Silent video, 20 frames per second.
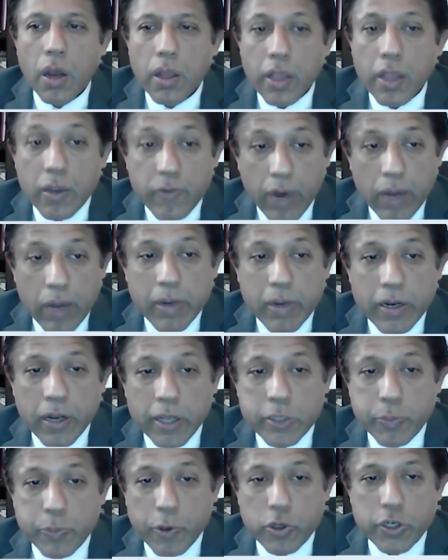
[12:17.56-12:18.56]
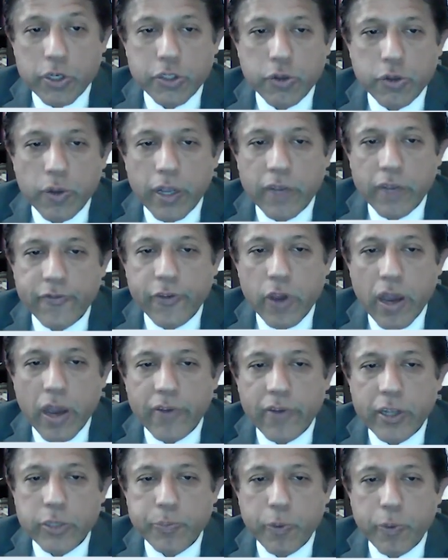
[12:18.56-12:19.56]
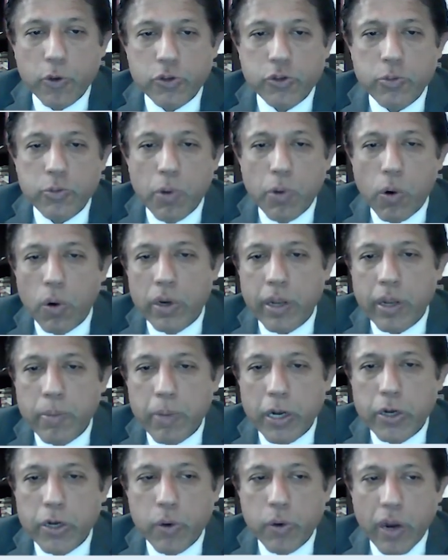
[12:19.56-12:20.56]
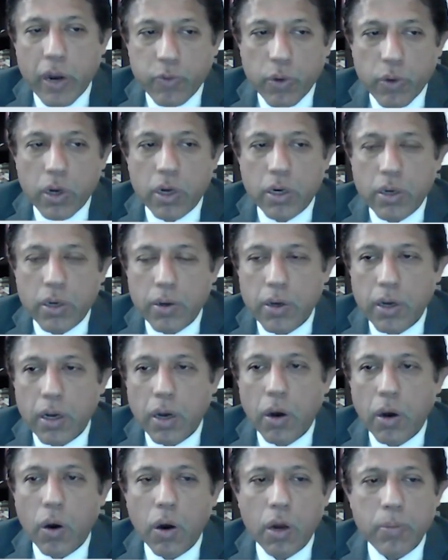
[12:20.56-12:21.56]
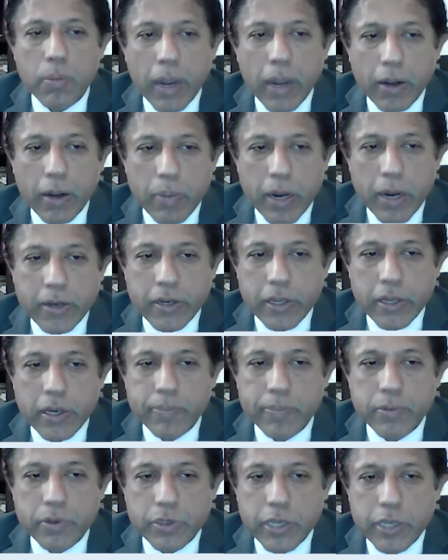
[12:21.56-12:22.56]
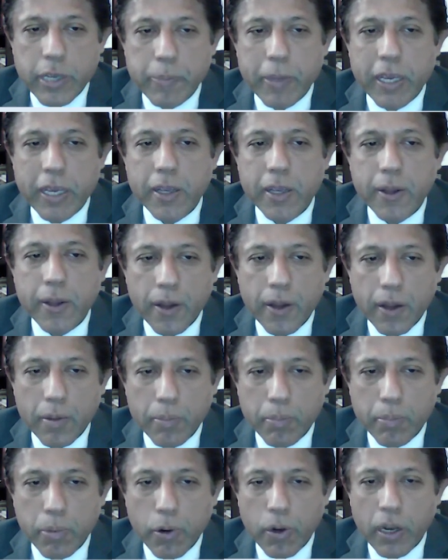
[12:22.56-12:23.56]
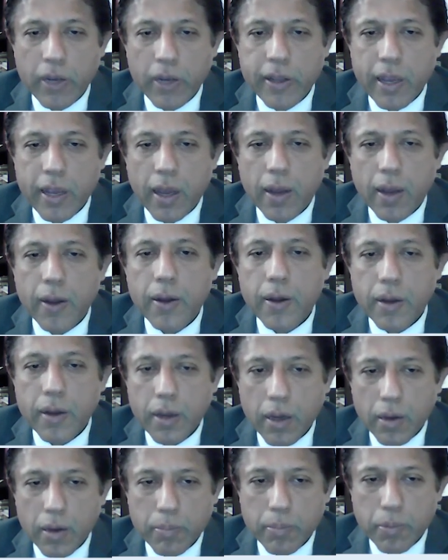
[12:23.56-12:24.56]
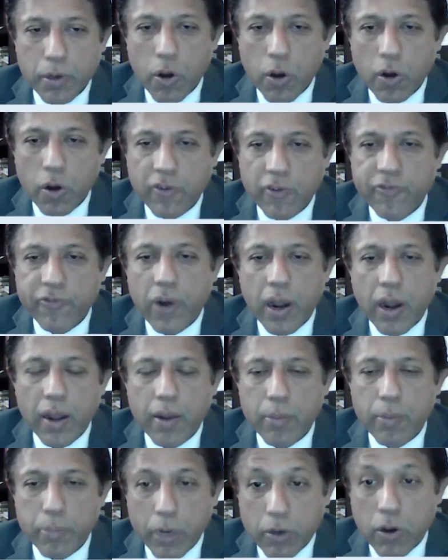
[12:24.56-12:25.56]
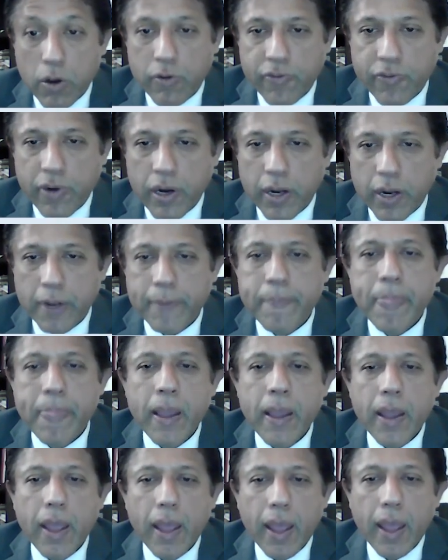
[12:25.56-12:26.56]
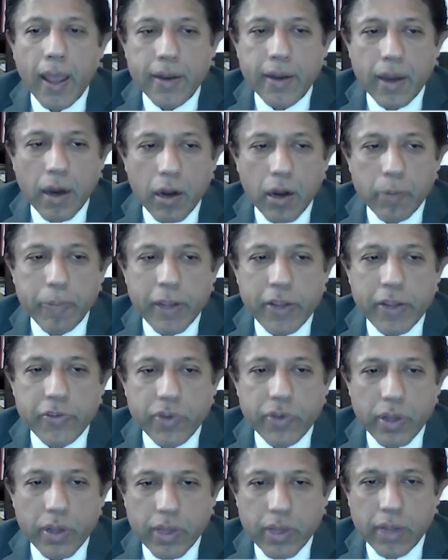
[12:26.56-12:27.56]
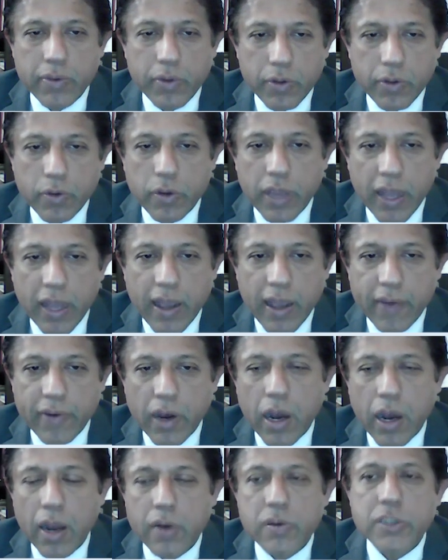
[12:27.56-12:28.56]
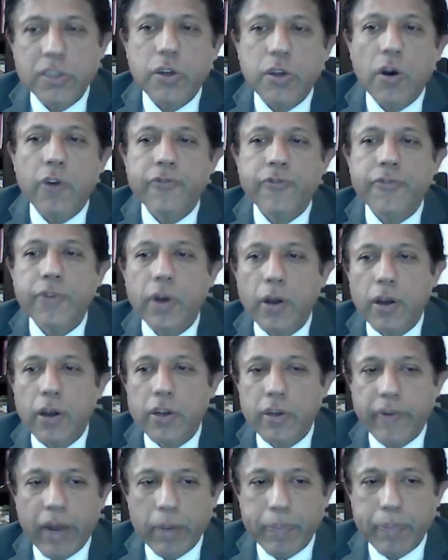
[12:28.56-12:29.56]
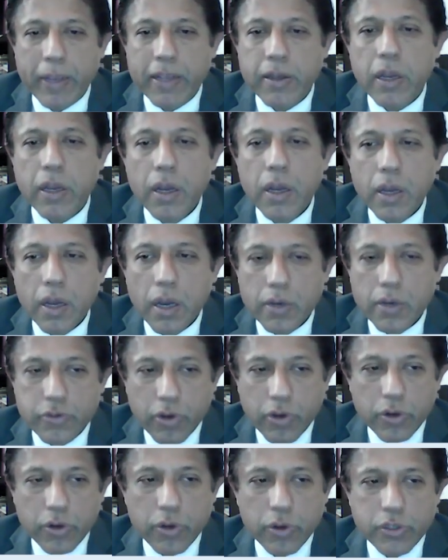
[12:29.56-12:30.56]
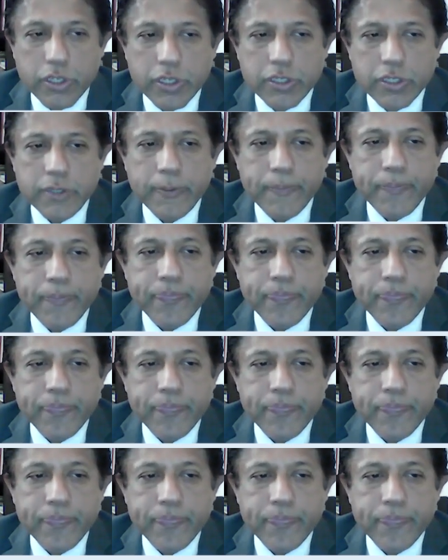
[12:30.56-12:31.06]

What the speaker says: Environmental exposure. So if you have exposed to mold and mildew at work, or Mycobacterium TB, Borrelia, dog fly, and herpes, then you can have a high risk of developing sarcoidosis.